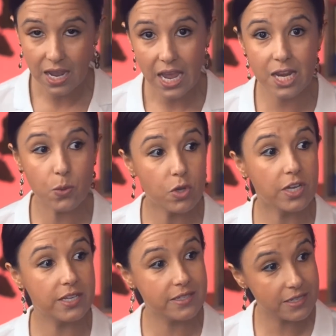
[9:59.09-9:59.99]
And it will
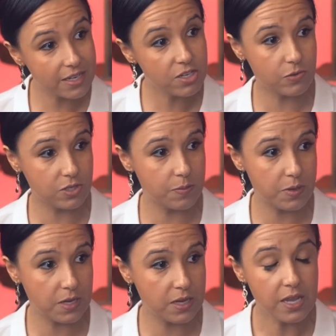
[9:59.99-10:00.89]
continue to
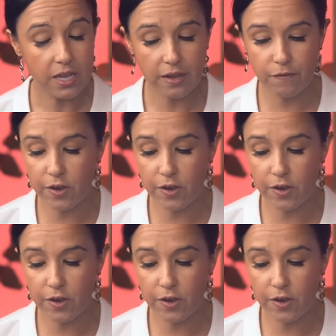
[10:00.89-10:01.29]
be if the